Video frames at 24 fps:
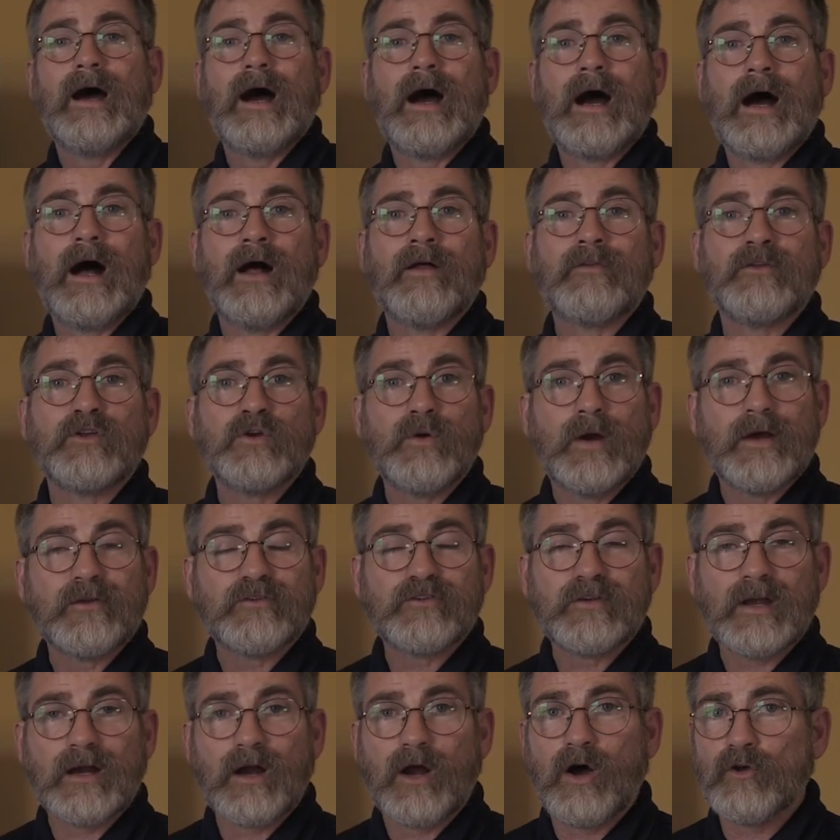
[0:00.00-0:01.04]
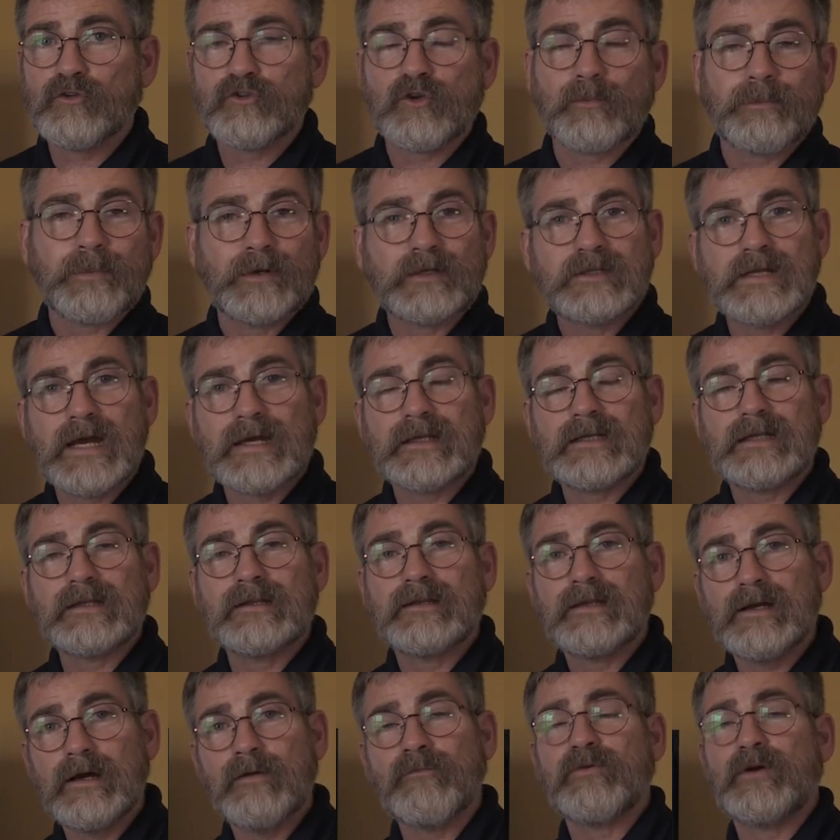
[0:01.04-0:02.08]
Uh, the U.S. there also
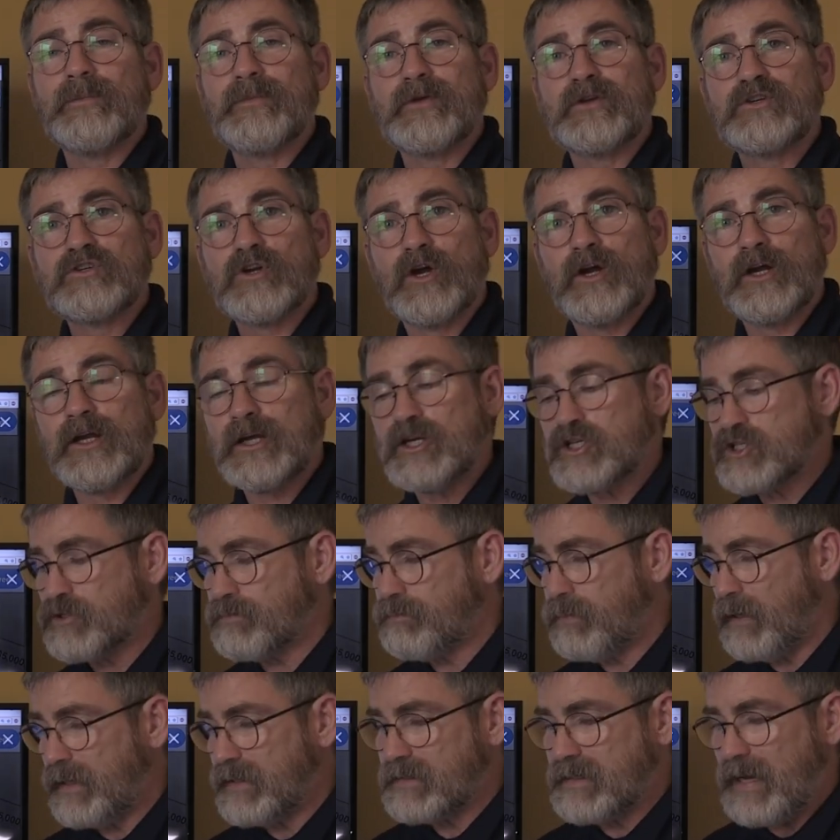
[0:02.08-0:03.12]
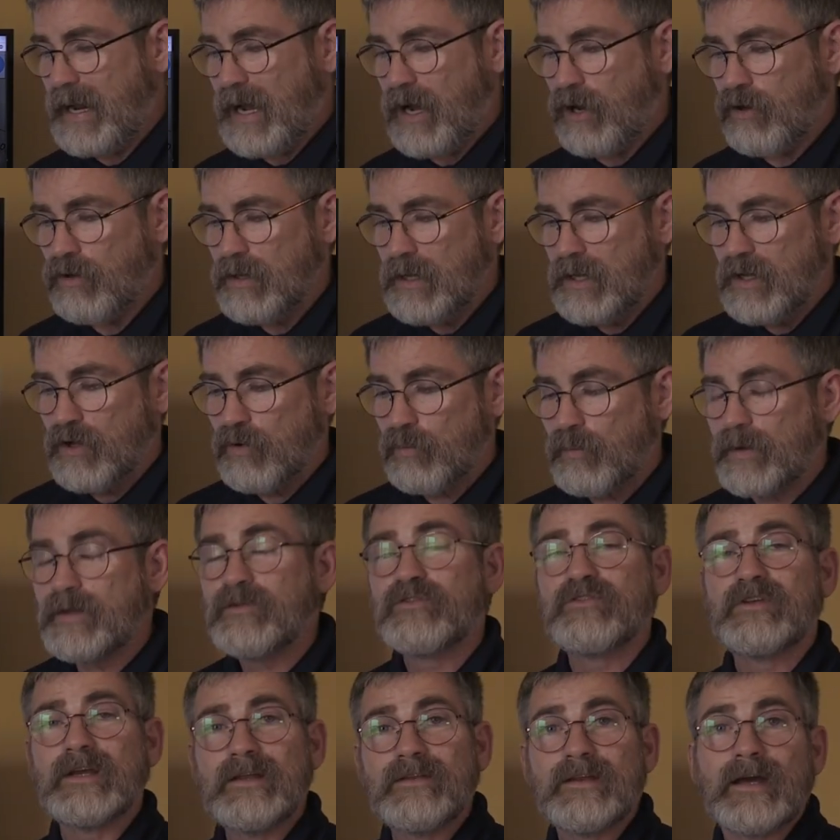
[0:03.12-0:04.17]
protecting them from the Turkish, but now we
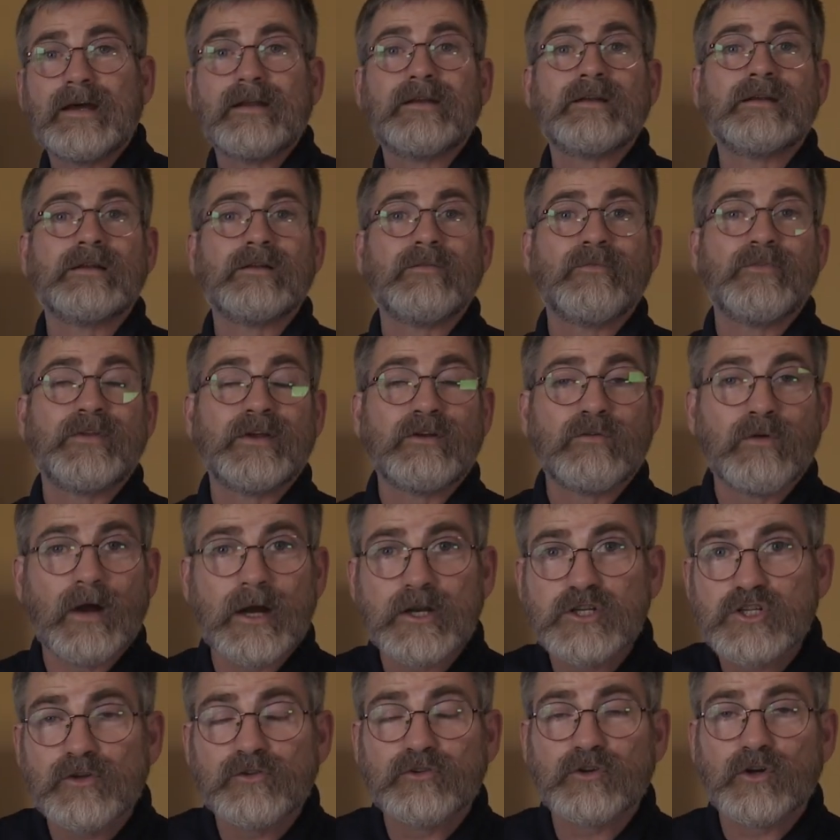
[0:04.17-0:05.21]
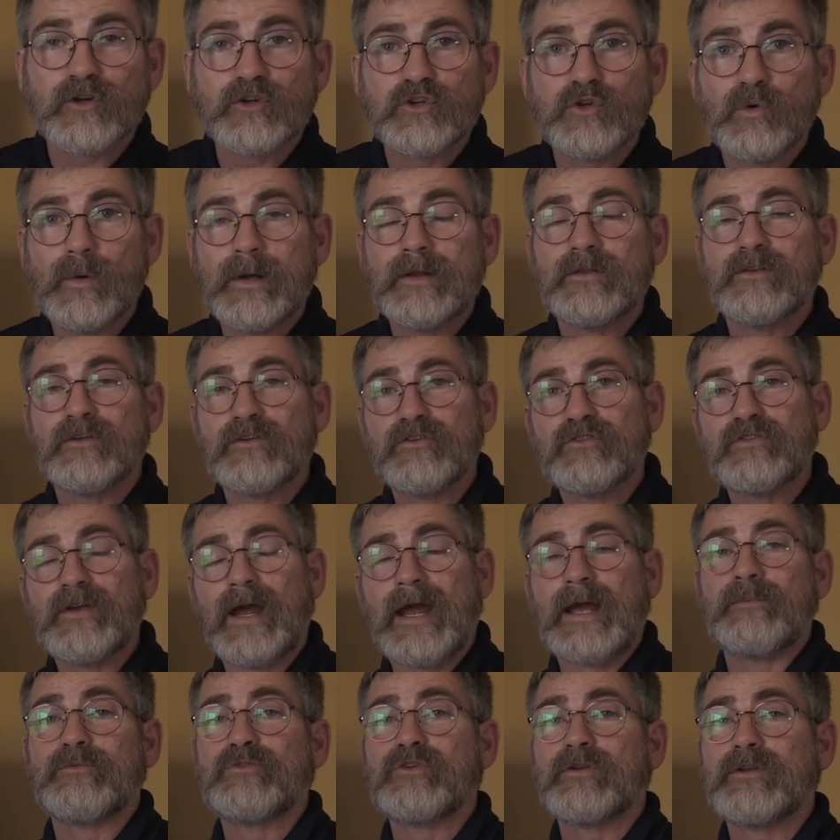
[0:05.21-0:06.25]
see that the Russians are doing the same.